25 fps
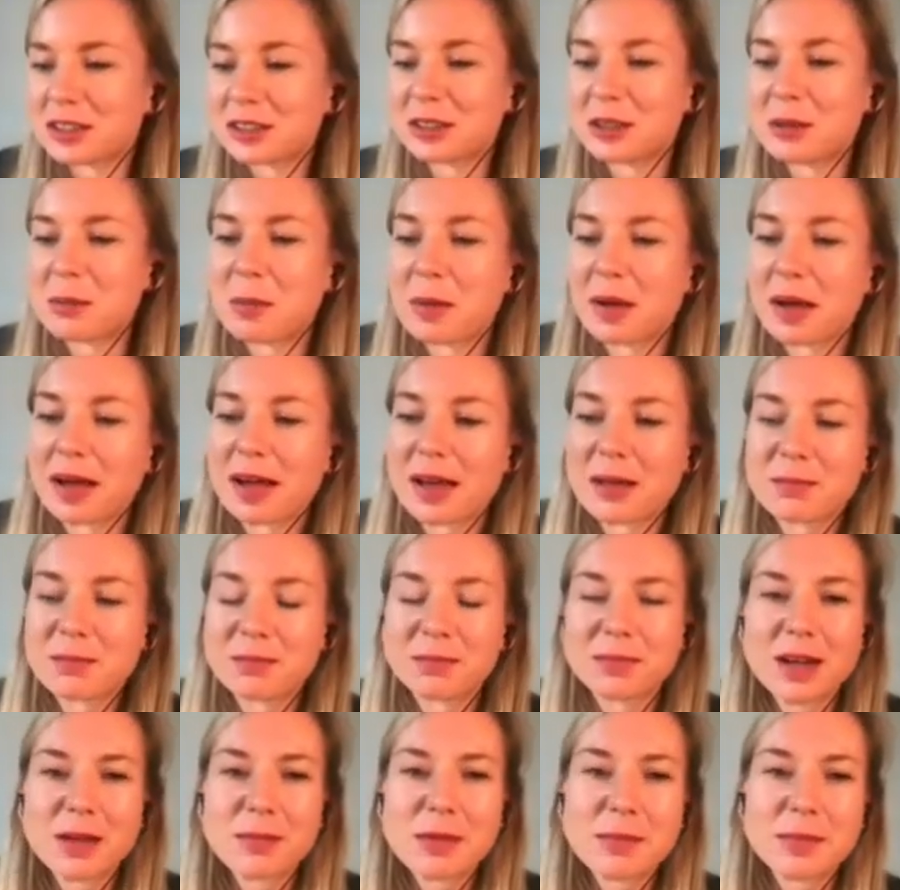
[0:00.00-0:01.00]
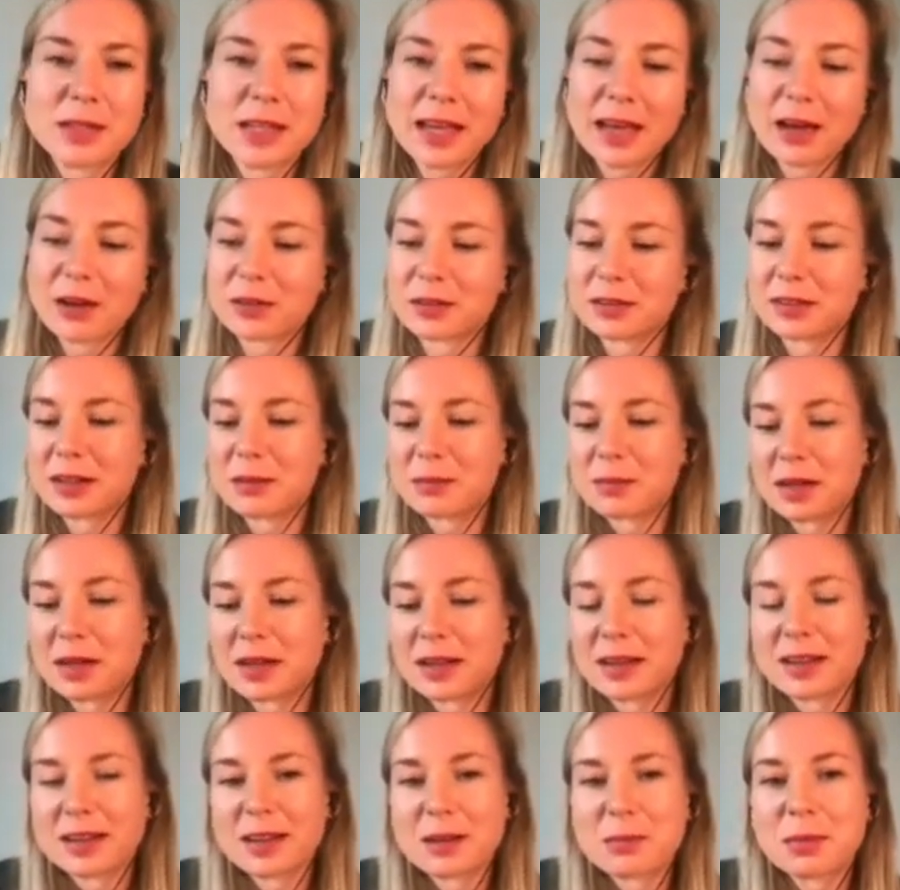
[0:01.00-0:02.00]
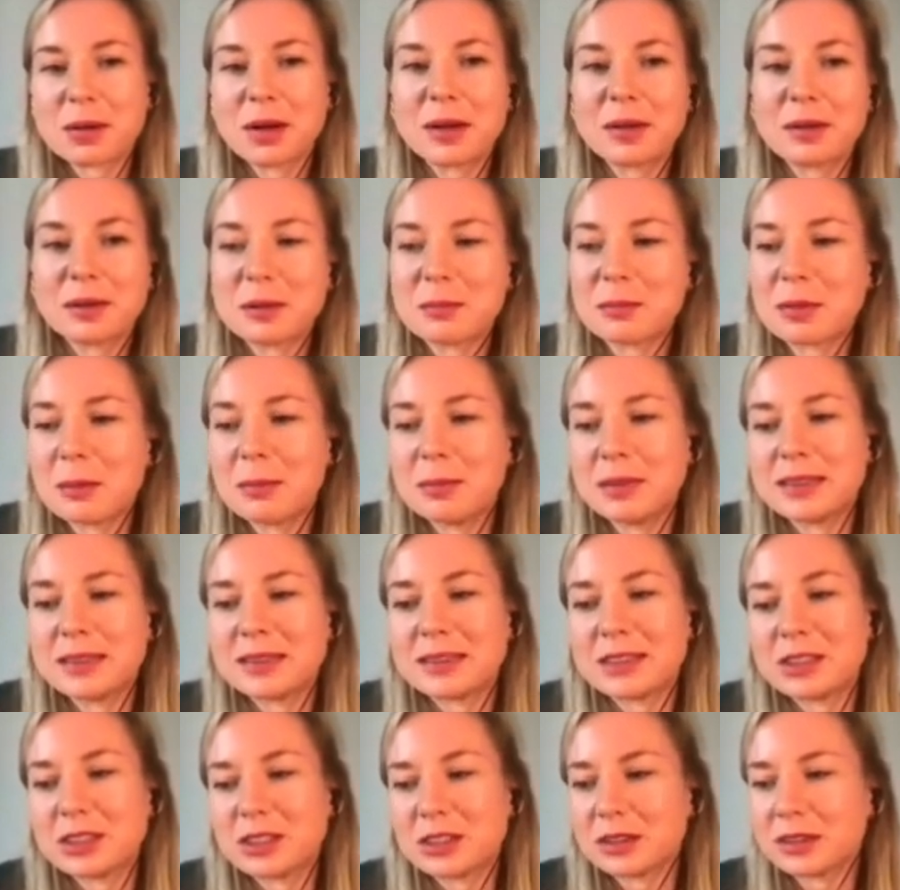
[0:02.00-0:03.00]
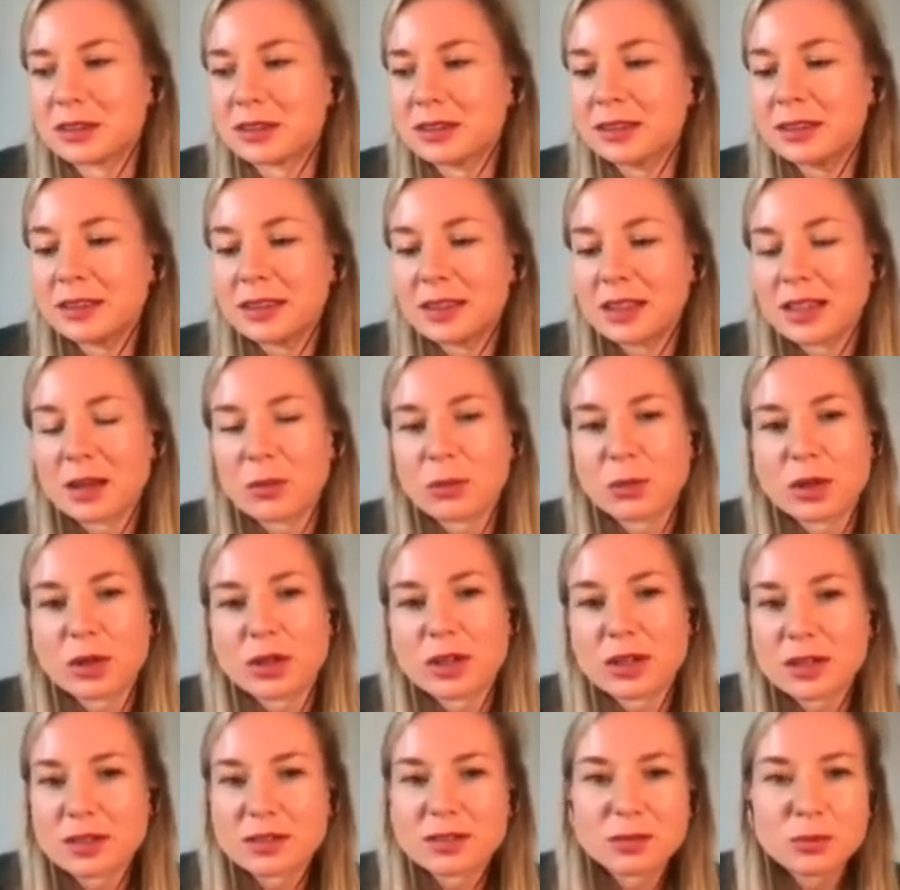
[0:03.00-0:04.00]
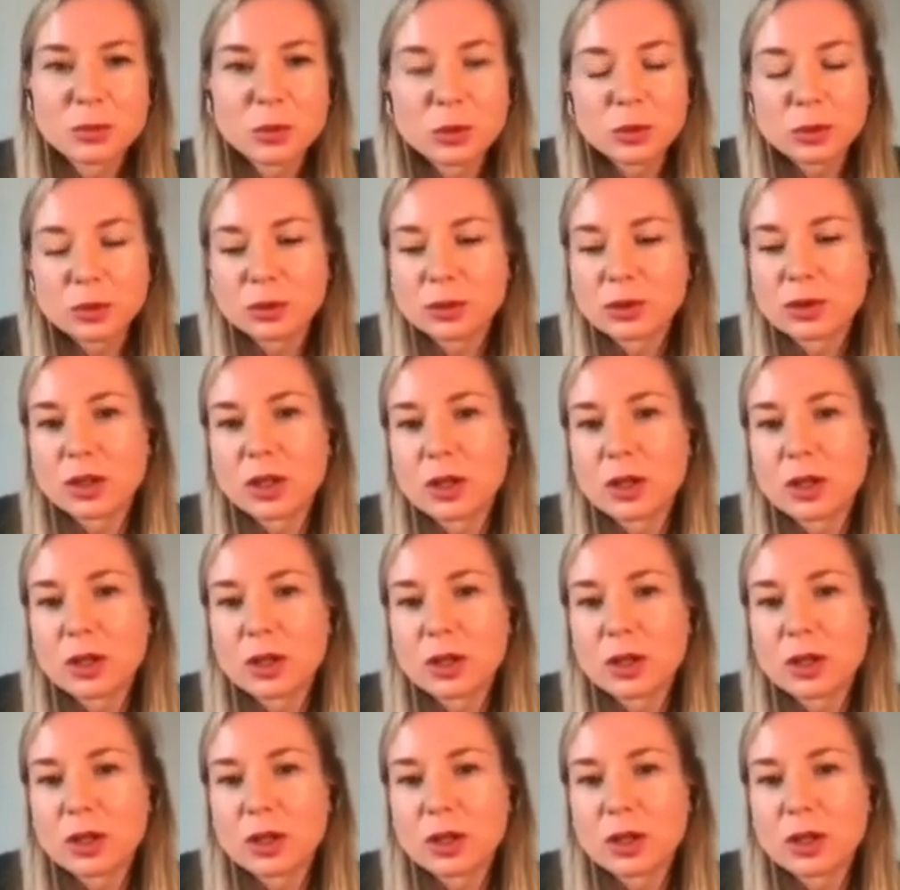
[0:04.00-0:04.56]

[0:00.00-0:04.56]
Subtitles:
typically focused on helping leaders set the right institutional